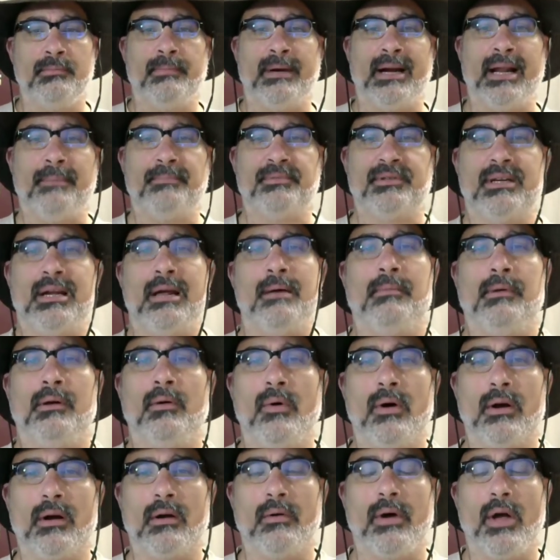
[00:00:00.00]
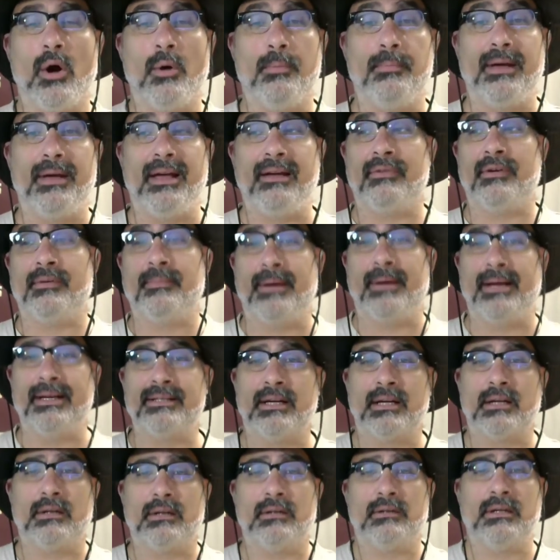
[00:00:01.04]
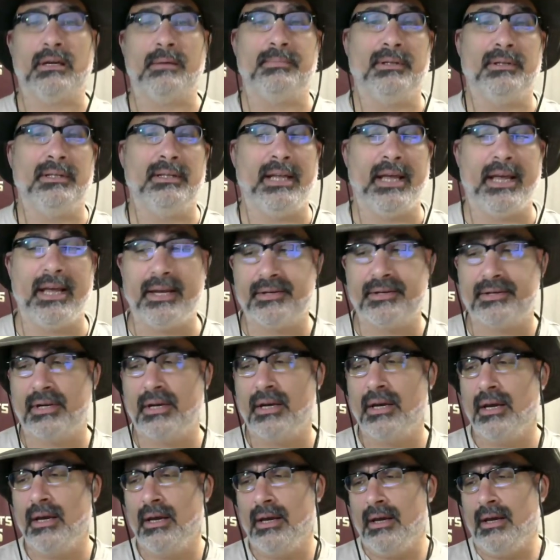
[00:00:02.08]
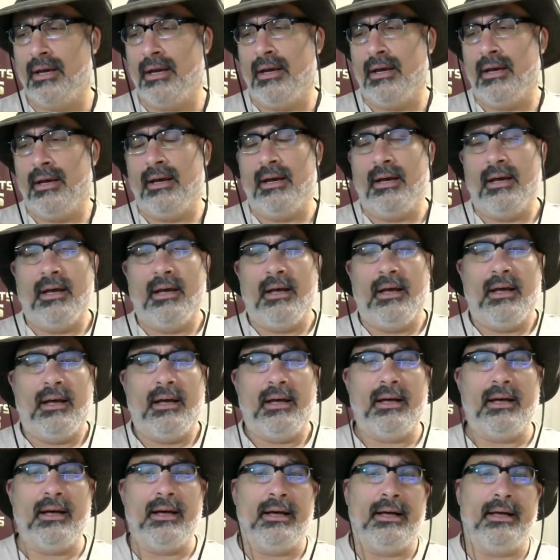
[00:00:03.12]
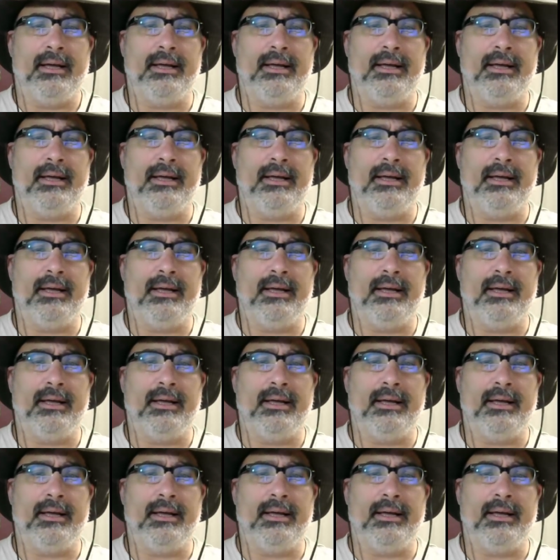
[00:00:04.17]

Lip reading: My name's Tom Luongo. I hope everybody's had a good couple of days. Been